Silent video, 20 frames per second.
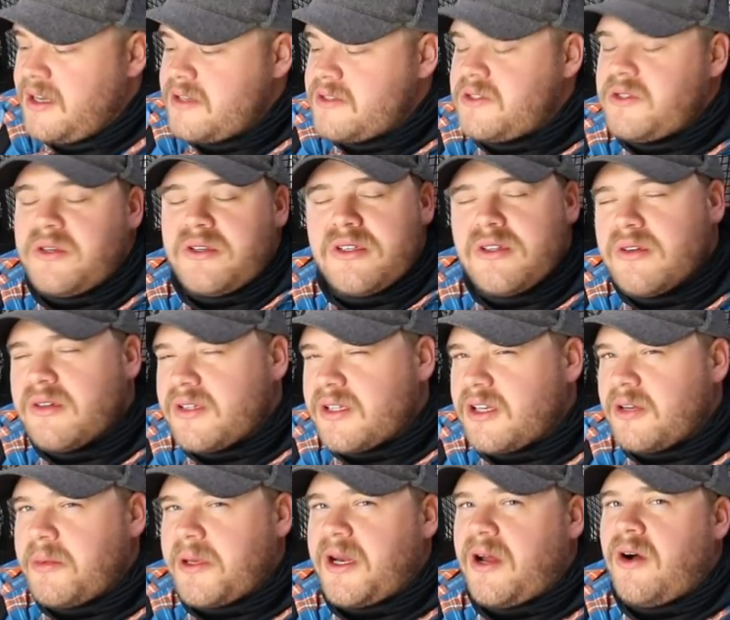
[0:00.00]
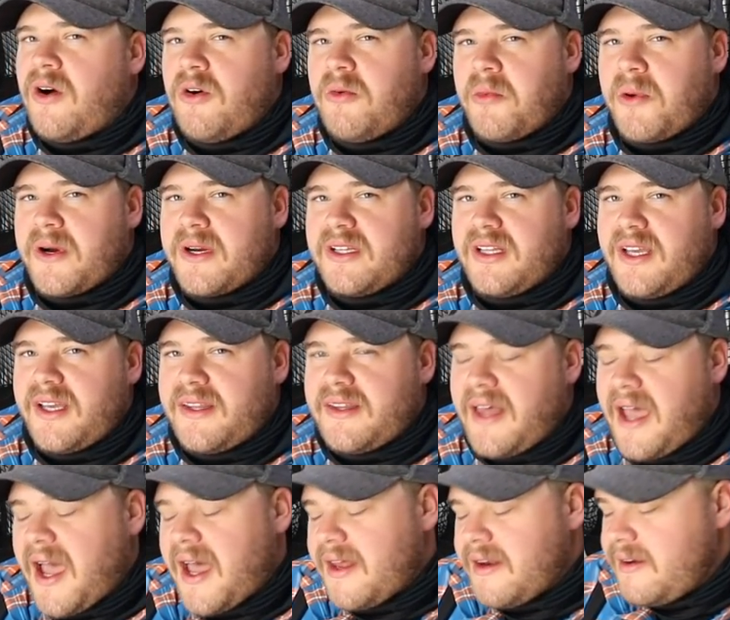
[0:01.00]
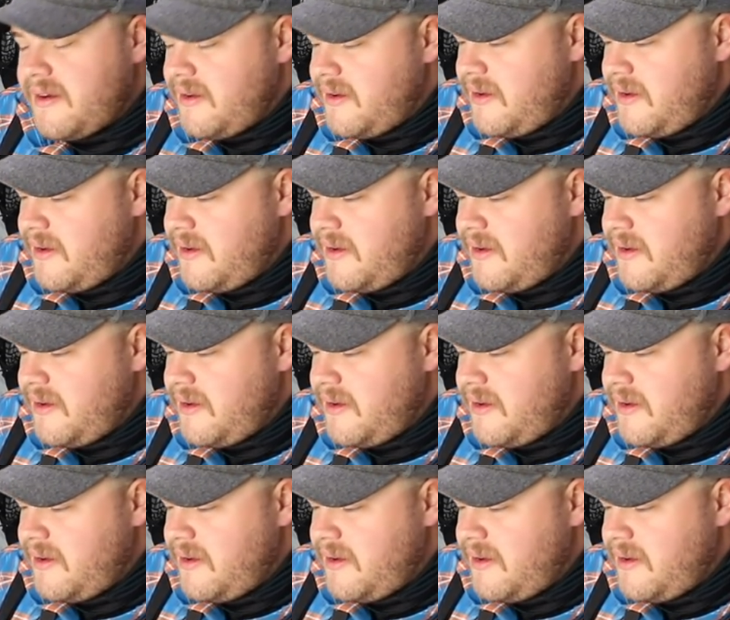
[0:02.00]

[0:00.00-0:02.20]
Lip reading: So you can do a little bit of homework like that.